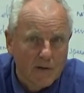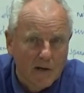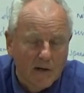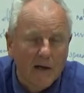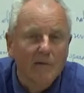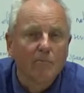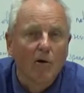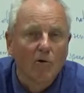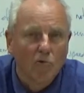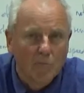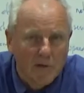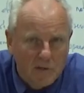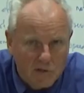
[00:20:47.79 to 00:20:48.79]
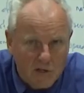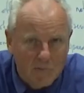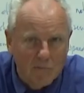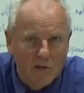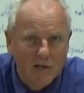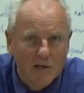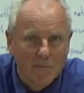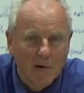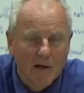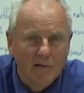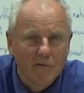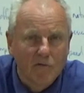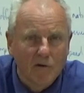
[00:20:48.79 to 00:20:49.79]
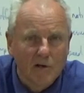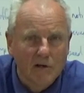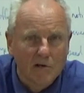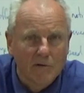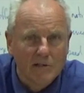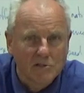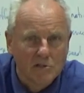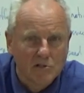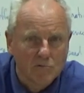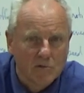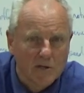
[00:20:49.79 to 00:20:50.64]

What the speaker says: Okay, by all means send me an email if you've got any questions with